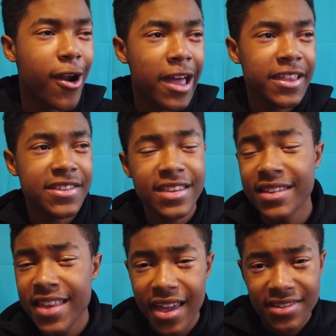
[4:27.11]
or at least the
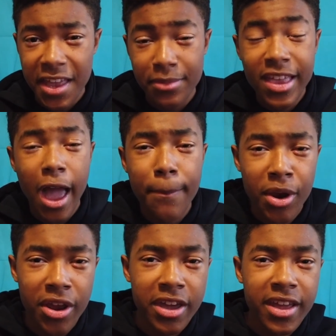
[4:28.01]
exact same time
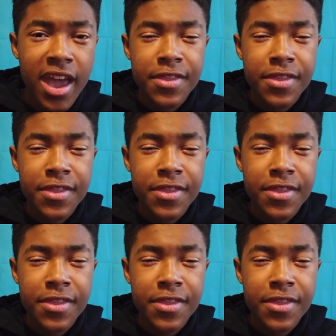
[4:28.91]
period